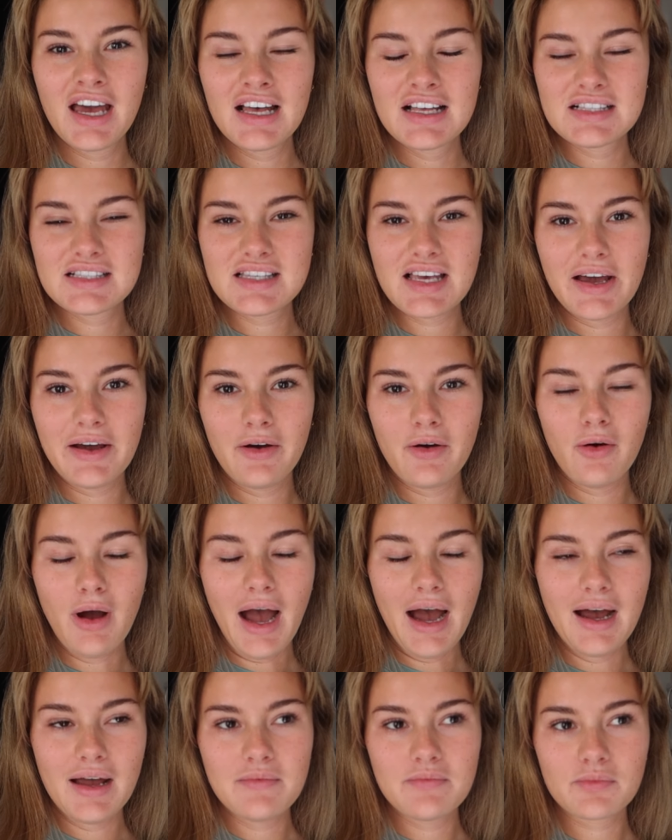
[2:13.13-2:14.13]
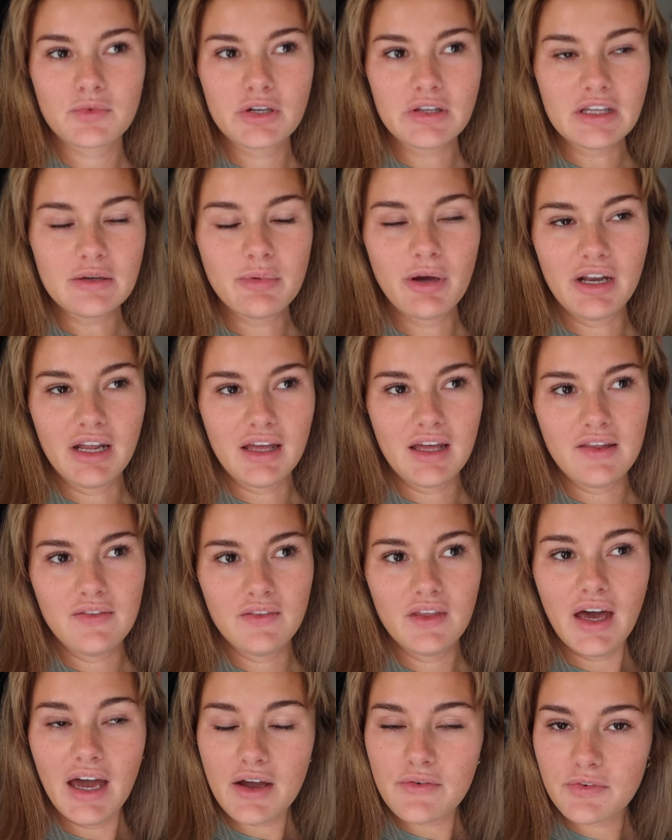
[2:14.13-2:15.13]
So I'm really putting in
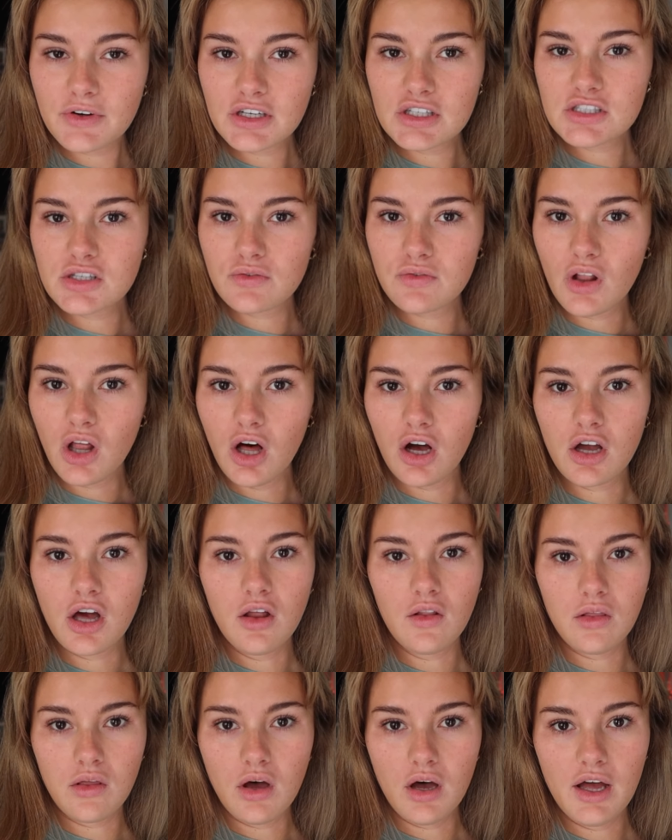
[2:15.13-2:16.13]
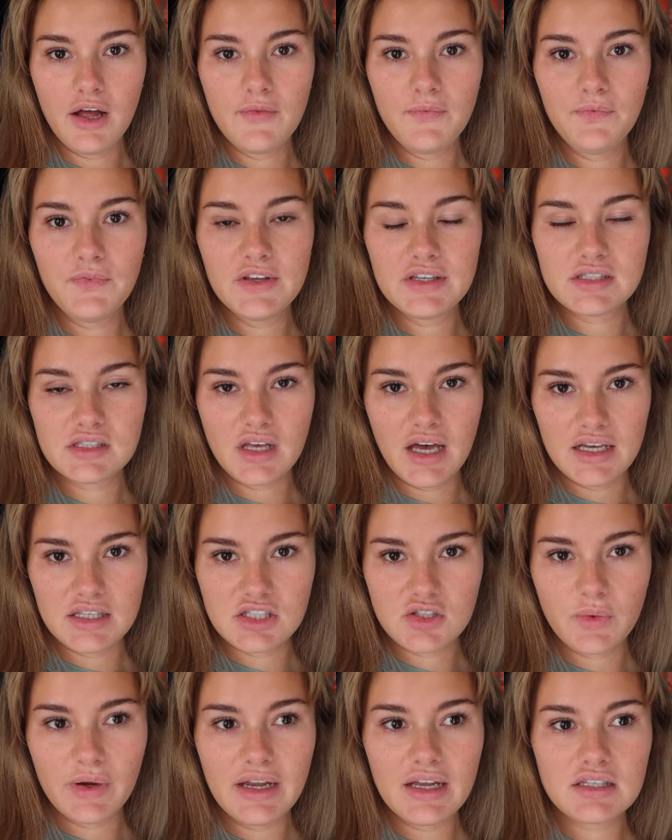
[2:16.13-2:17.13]
the effort to vlog a lot this
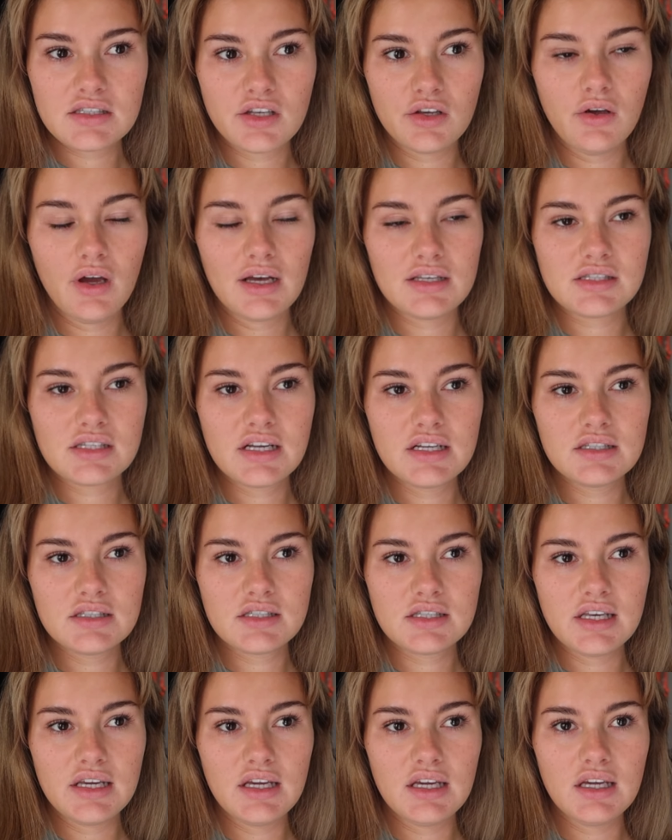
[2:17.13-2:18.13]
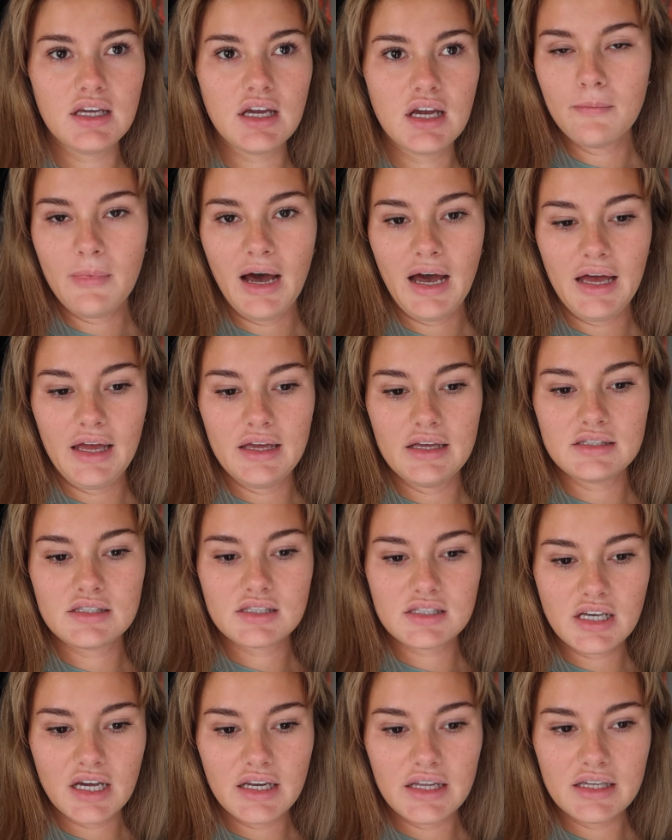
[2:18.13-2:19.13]
last week so you guys can see my
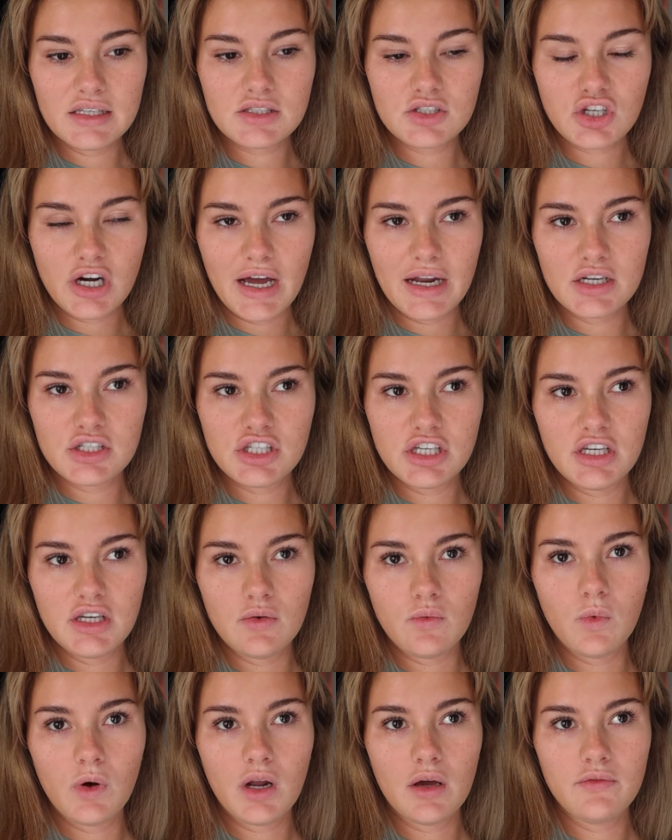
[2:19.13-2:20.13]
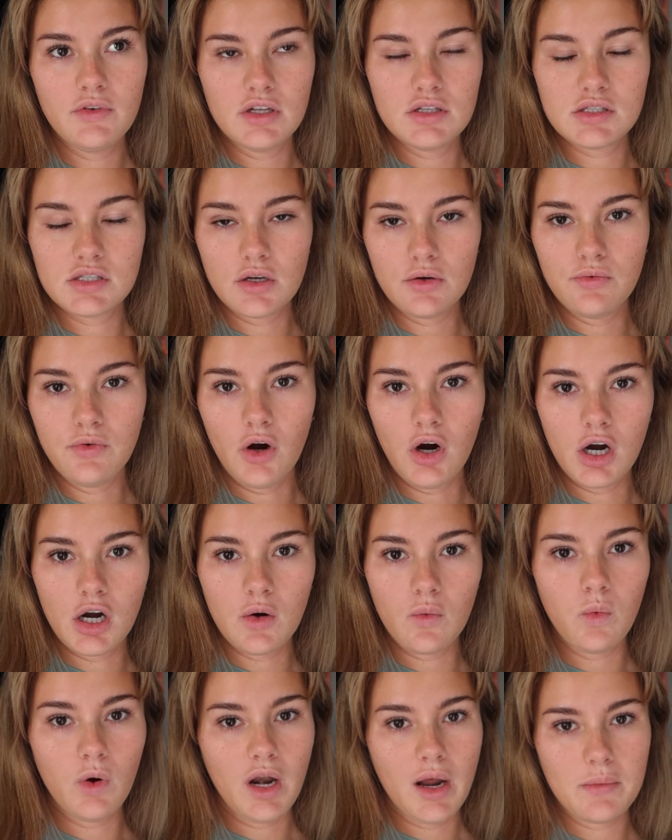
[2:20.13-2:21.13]
study strategy, what I've done so far,
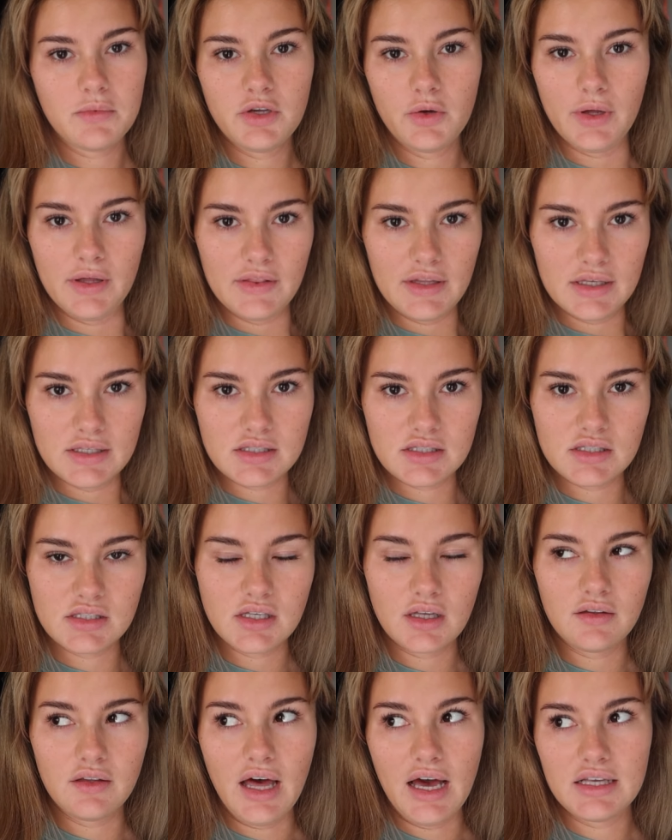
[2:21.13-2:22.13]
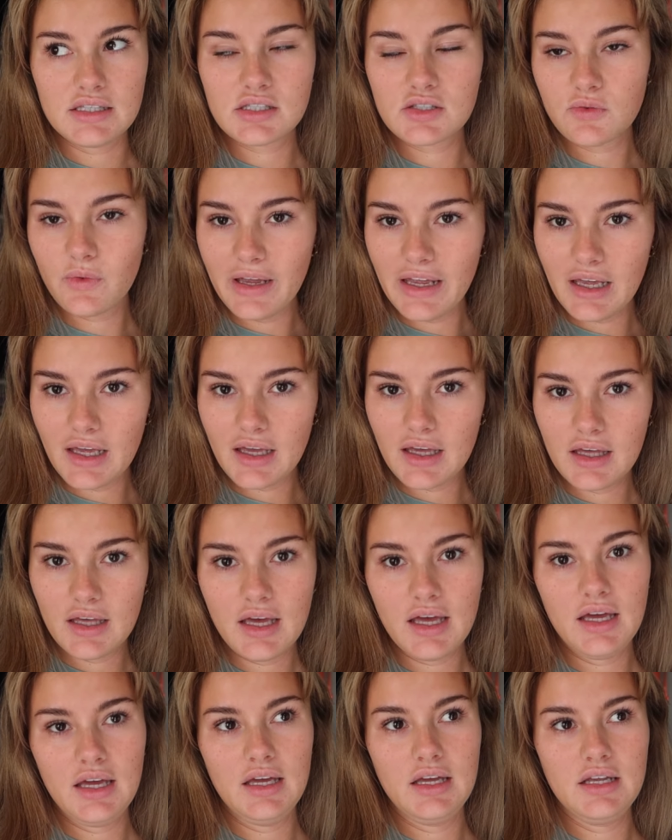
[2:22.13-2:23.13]
what I'm doing this last week,
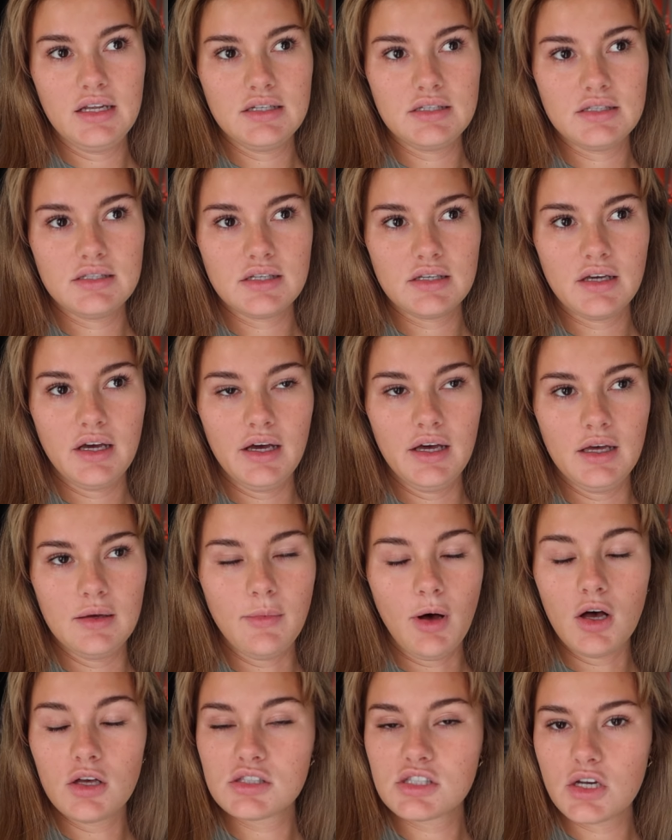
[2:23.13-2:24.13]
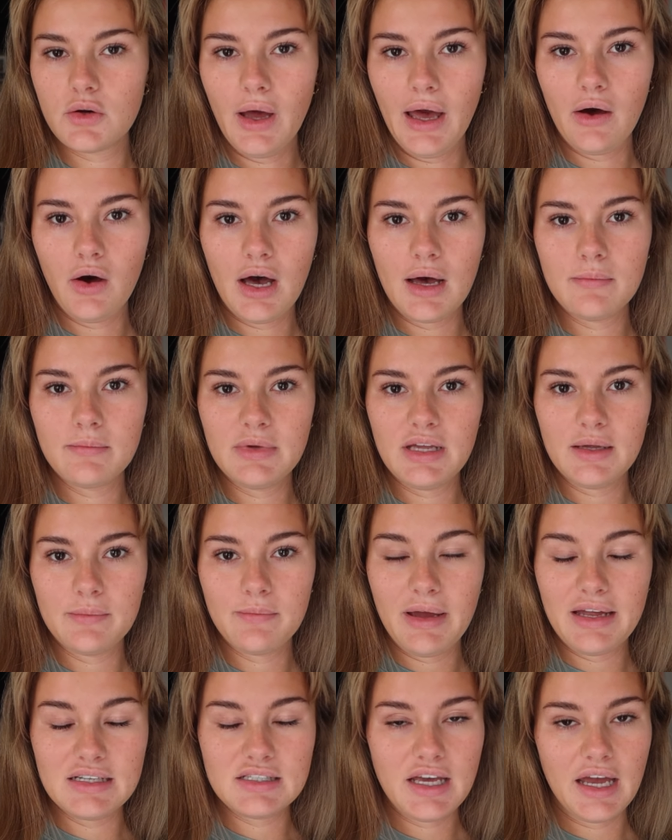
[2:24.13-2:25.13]
and also how I'm
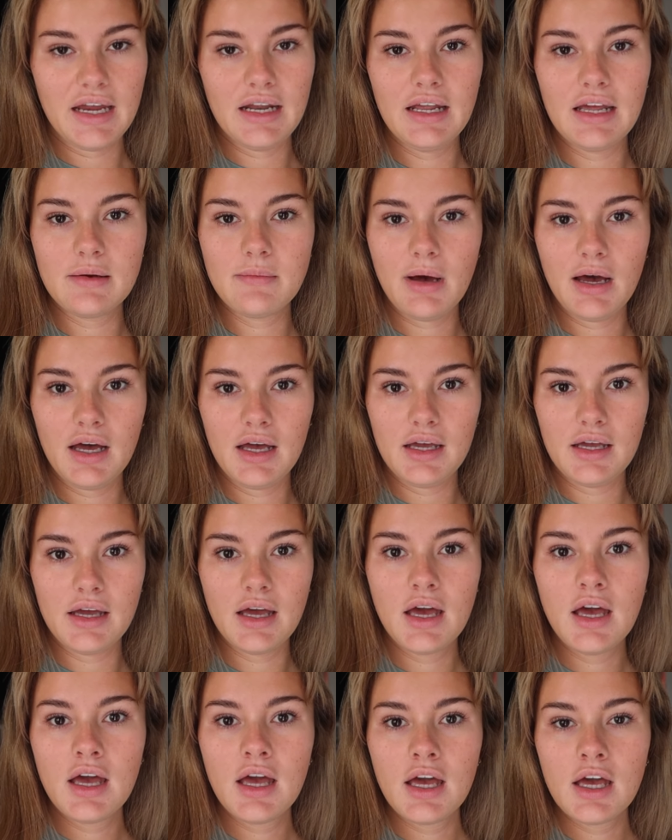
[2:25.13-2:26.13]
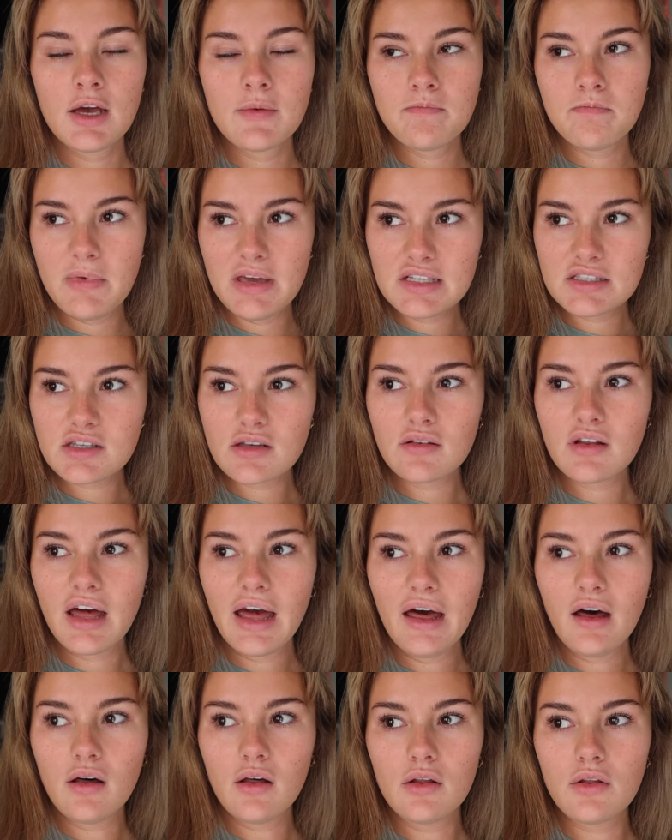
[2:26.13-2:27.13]
maintaining my mental
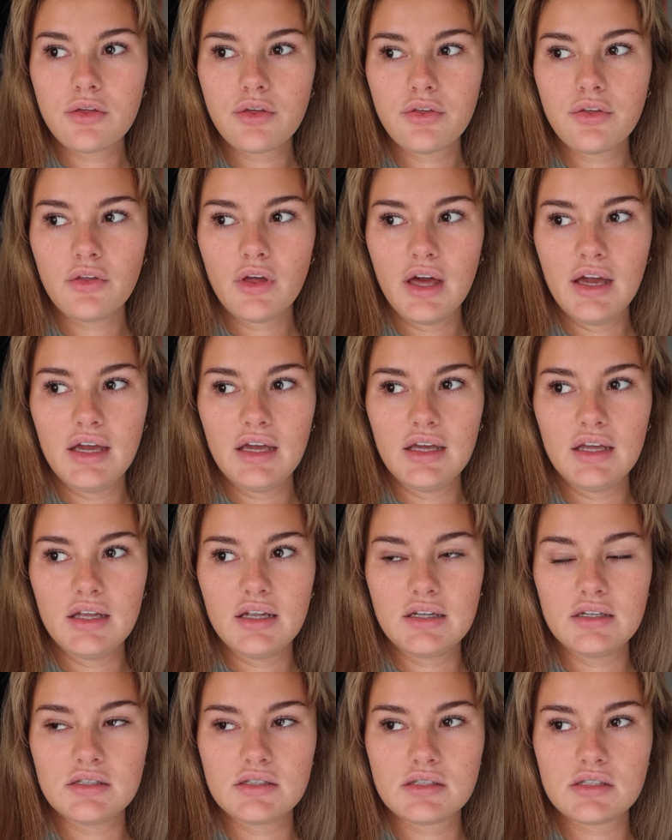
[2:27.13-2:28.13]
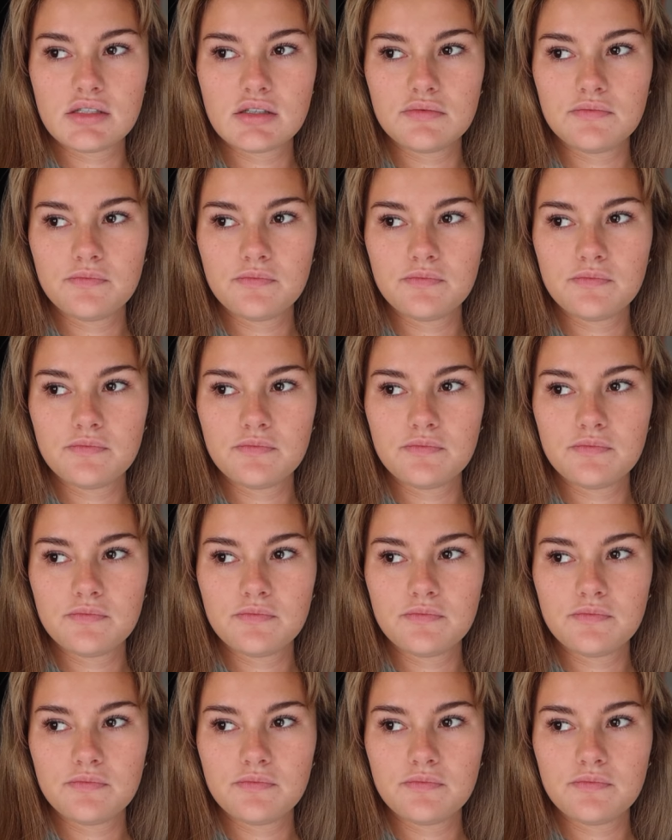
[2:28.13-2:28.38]
health and